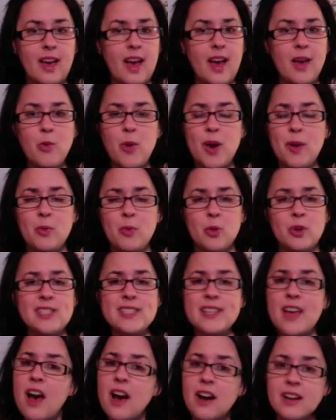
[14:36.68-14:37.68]
I want more
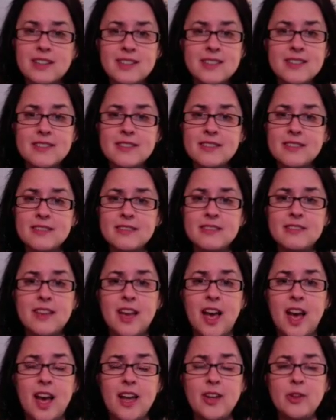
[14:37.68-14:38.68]
socks.
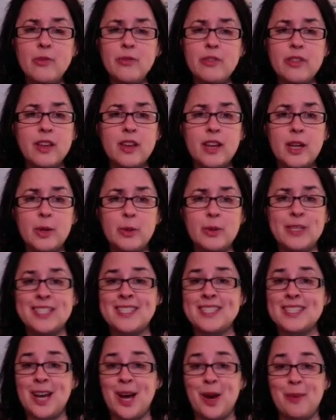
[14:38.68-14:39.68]
I don't think I will
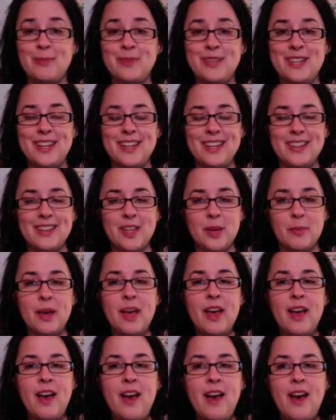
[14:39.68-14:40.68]
stop knitting them.
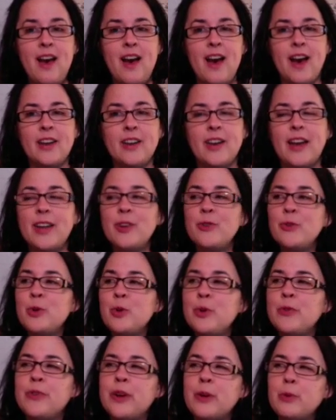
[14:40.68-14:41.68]
I don't know
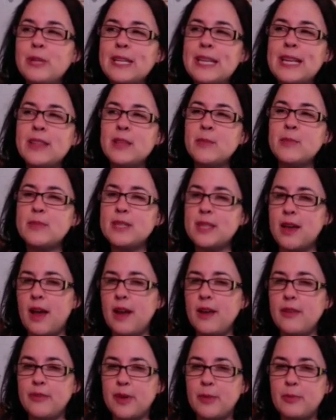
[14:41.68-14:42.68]
if I would get them
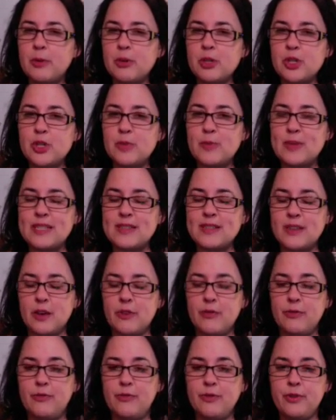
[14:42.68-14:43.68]
done if I
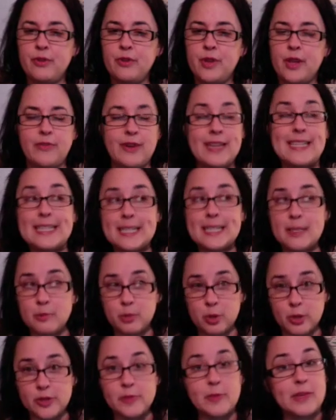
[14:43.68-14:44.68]
didn't
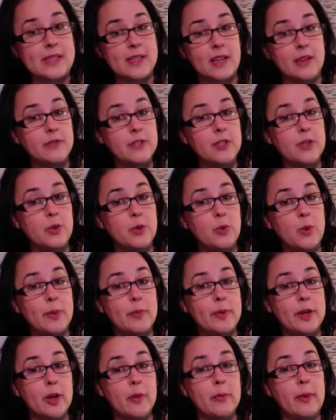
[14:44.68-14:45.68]
push myself to do one
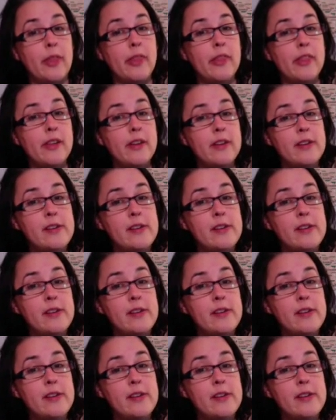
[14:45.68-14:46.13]
pair a month.